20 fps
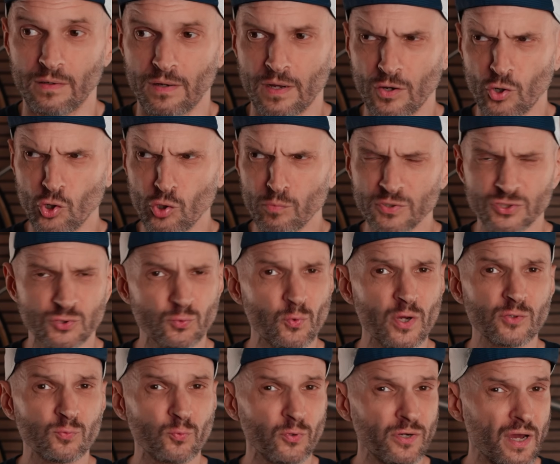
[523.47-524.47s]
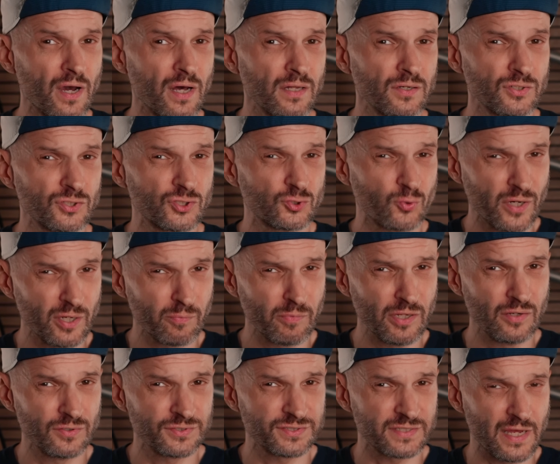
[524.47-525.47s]
I almost went with a
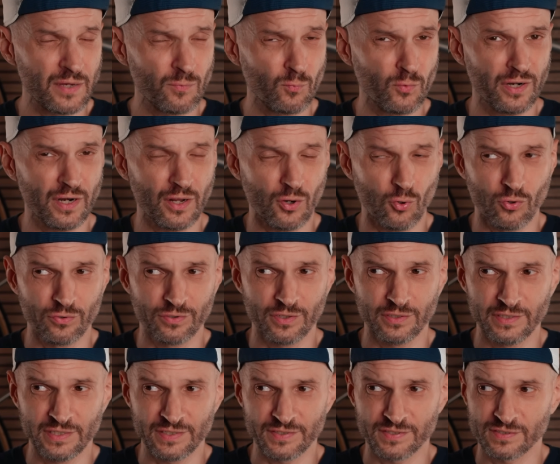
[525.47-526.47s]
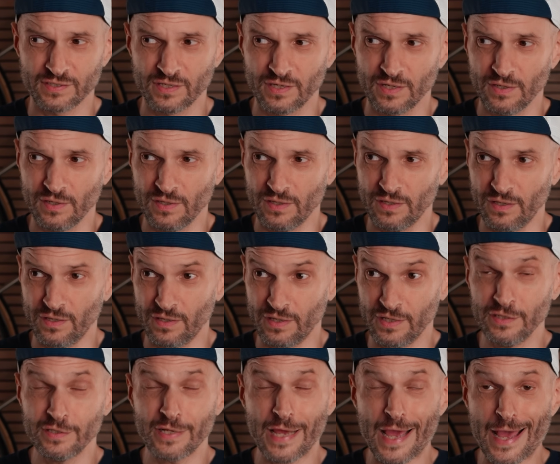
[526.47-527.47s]
120mm stem when I ordered this.
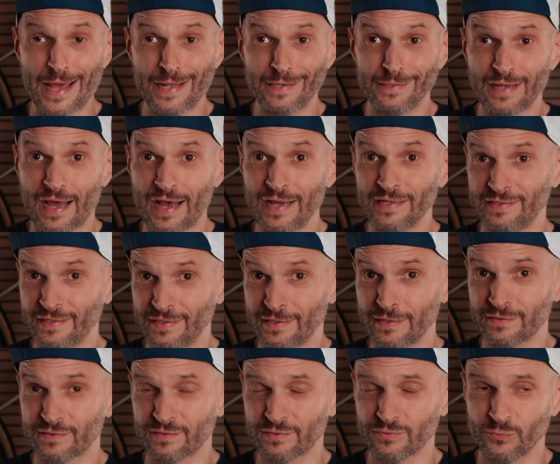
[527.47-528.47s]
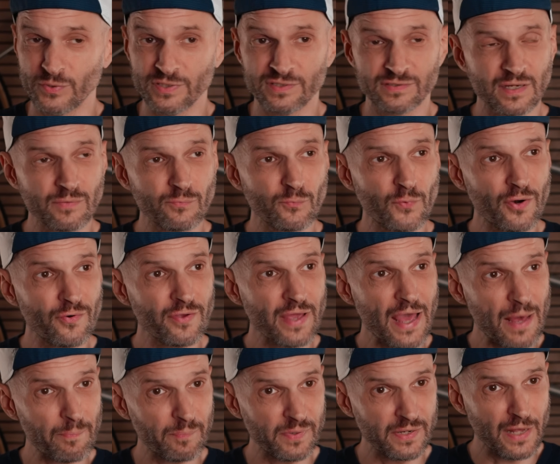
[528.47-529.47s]
In the end, I didn't, which I'm very
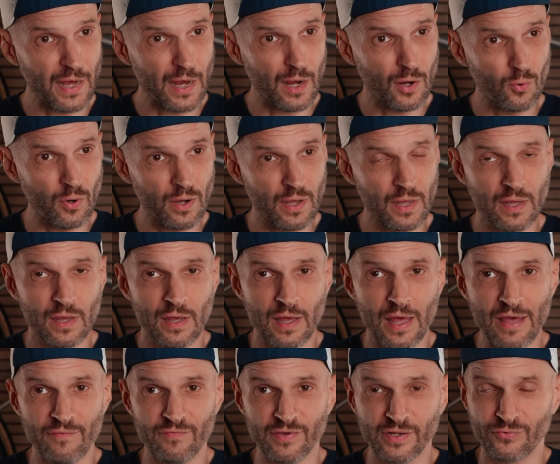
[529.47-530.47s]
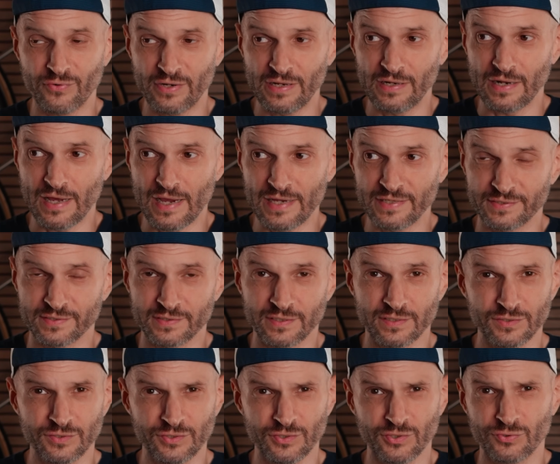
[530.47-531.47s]
happy now, having realized
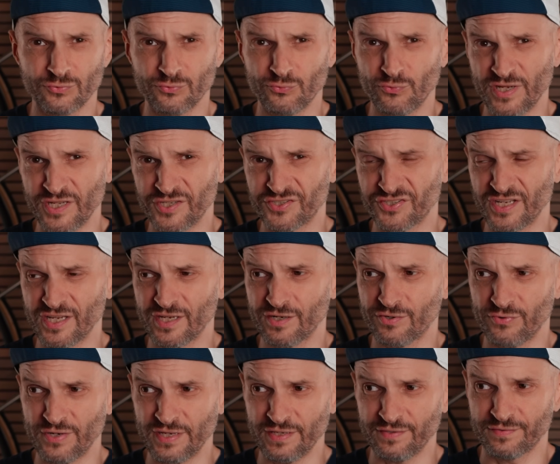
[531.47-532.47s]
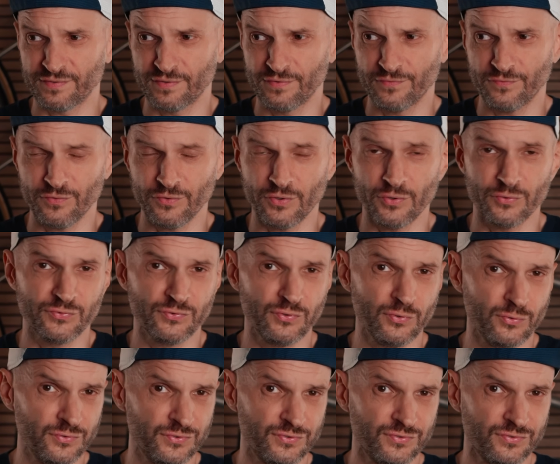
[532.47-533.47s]
the reach increase for those
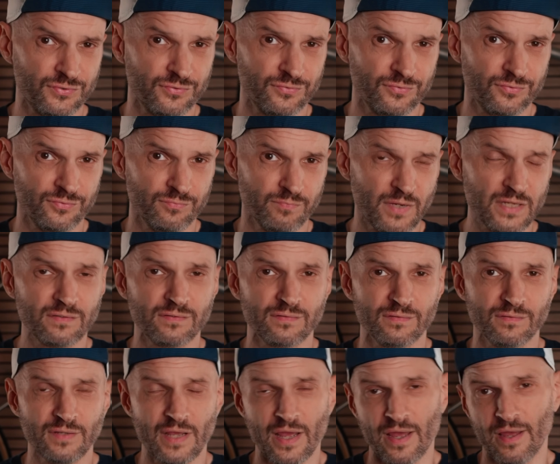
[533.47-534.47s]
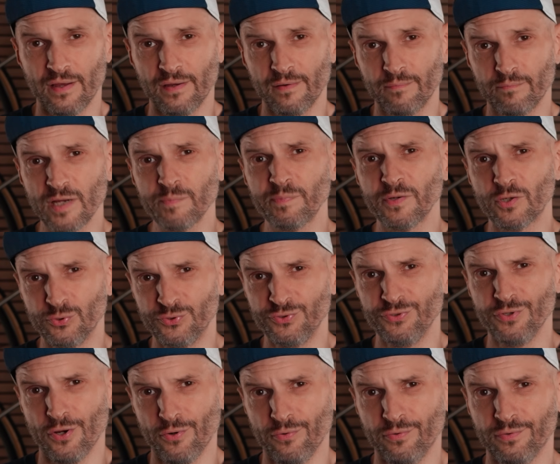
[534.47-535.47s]
hoods. But yeah, might be good
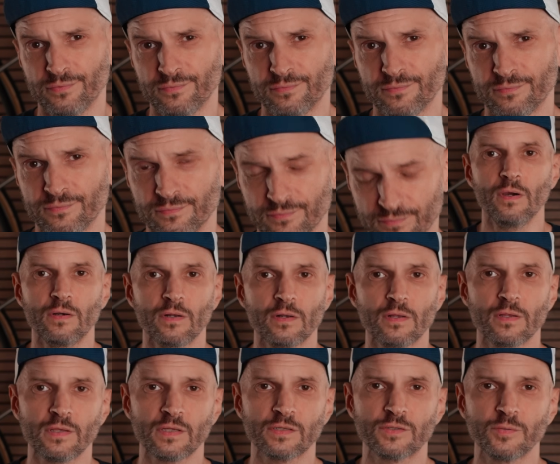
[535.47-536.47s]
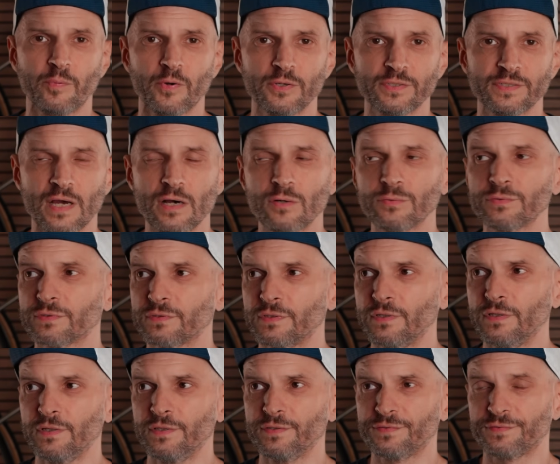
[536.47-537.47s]
to know. Another thing to point out
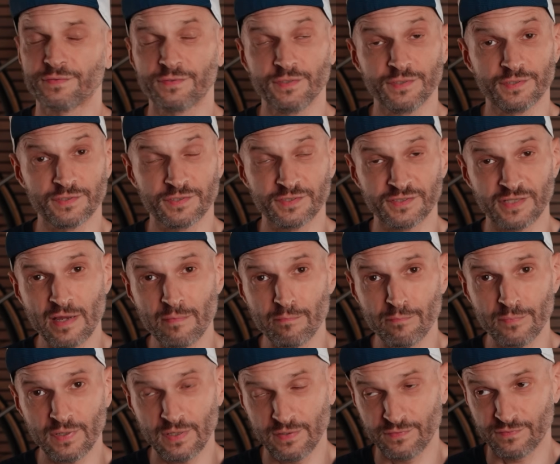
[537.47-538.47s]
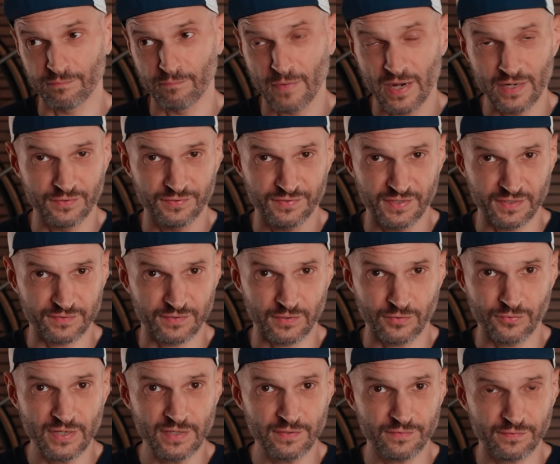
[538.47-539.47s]
is this stem is -6
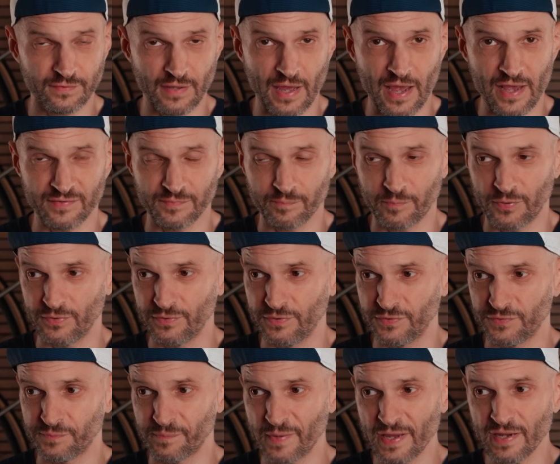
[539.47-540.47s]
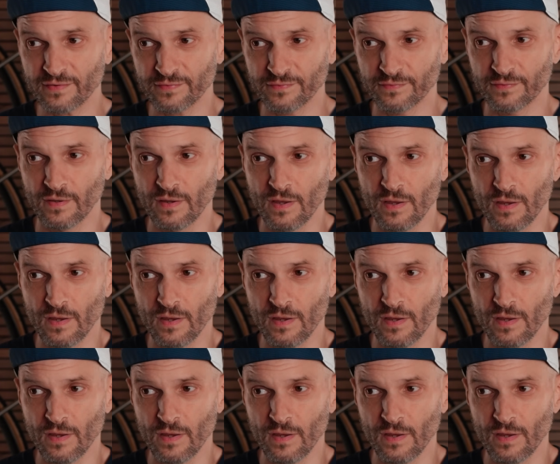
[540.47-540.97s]
degrees as per the specs.